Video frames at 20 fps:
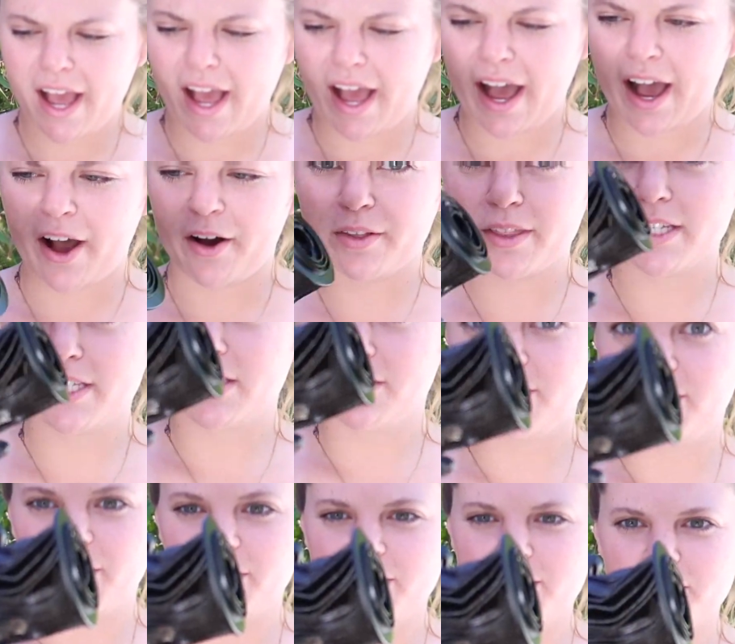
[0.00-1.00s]
how this
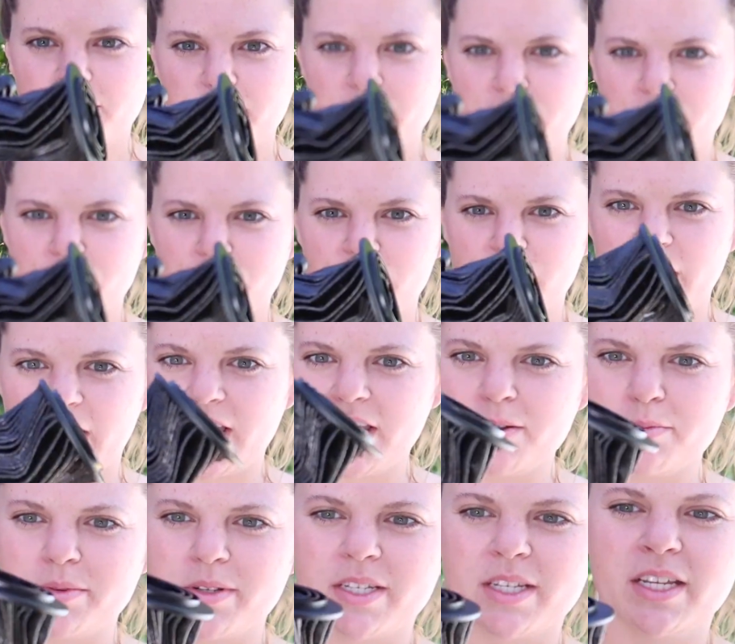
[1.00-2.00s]
filter is
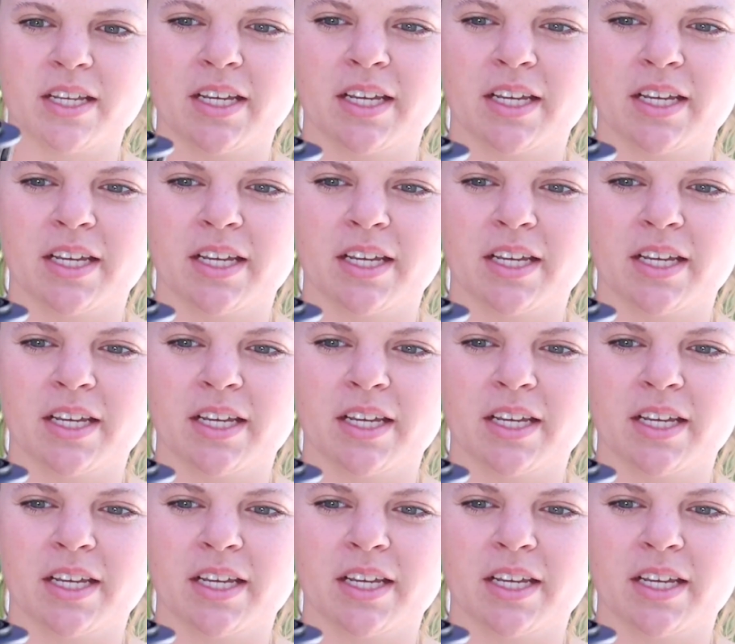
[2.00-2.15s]
shaped